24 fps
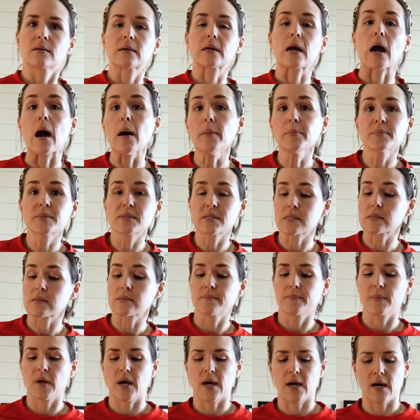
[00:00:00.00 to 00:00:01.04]
cups.
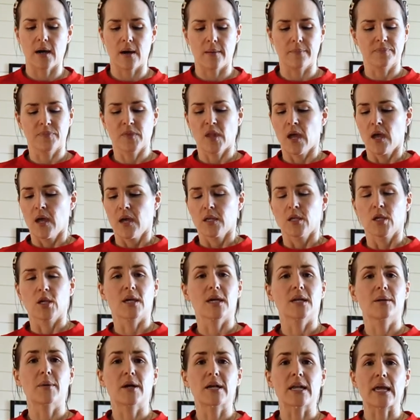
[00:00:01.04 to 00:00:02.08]
You can get
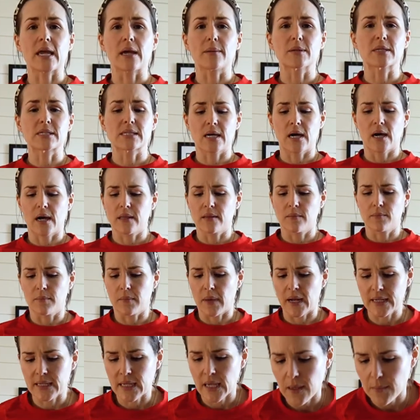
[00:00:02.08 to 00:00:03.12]
them on Amazon.
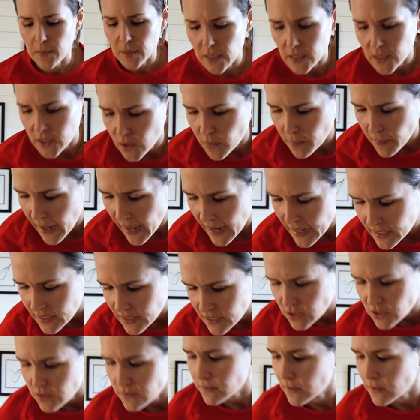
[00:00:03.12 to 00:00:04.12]
Mine came in a little package of